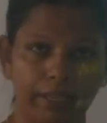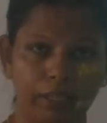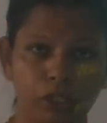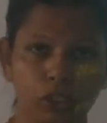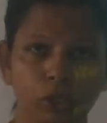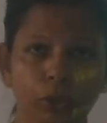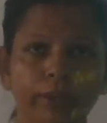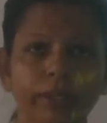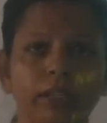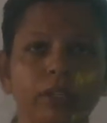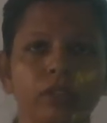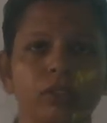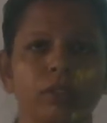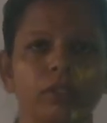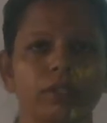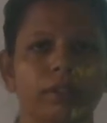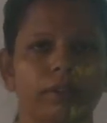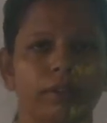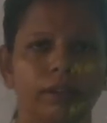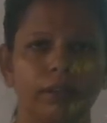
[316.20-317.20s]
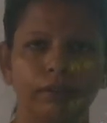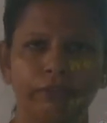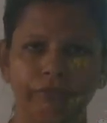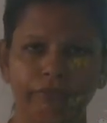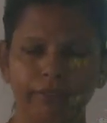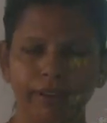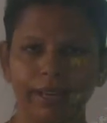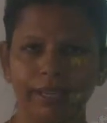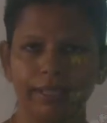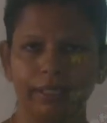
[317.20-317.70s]
extinguish a
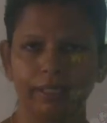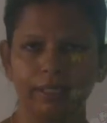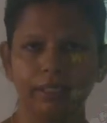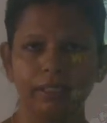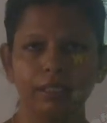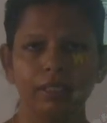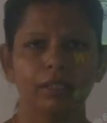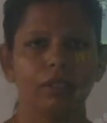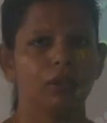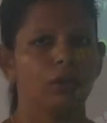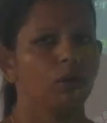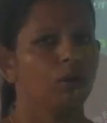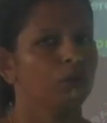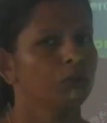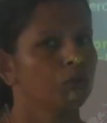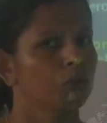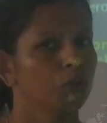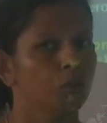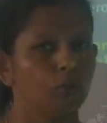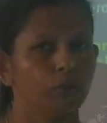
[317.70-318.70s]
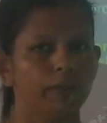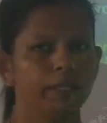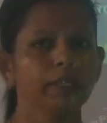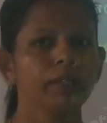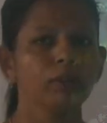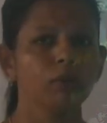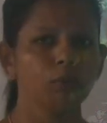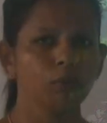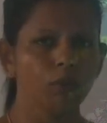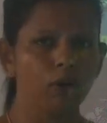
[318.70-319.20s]
fire
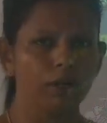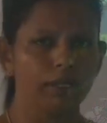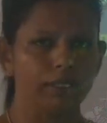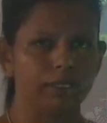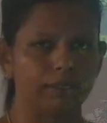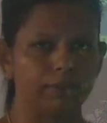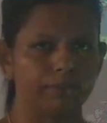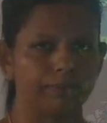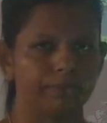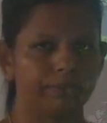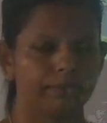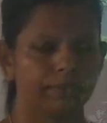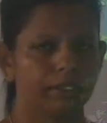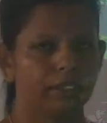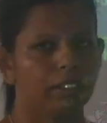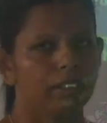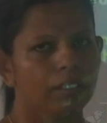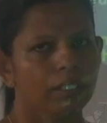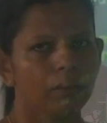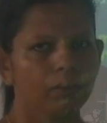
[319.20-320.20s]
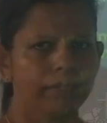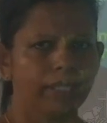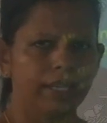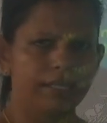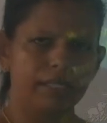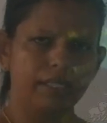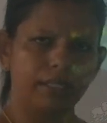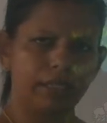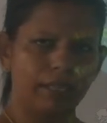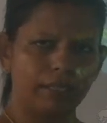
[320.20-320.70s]
throwing water. Now there
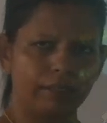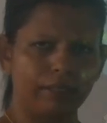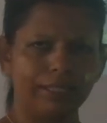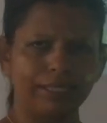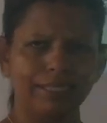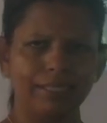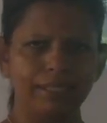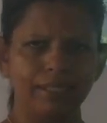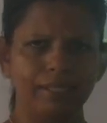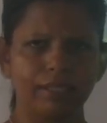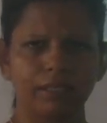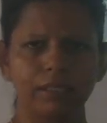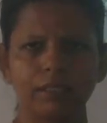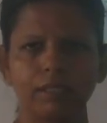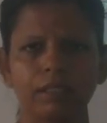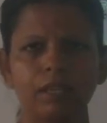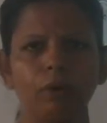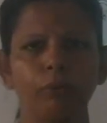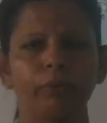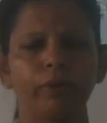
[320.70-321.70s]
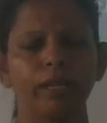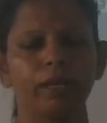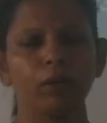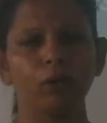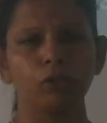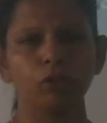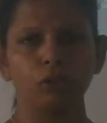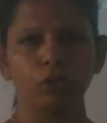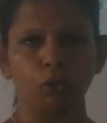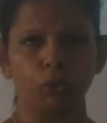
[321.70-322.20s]
is another instance now we are
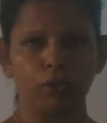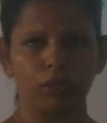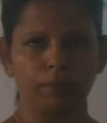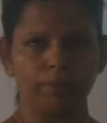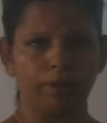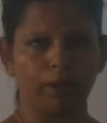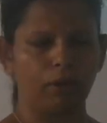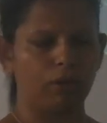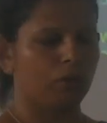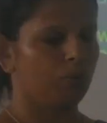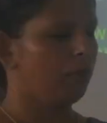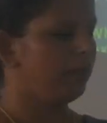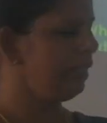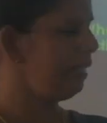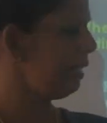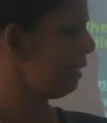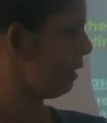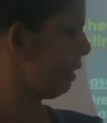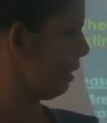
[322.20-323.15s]
going to talk about. What is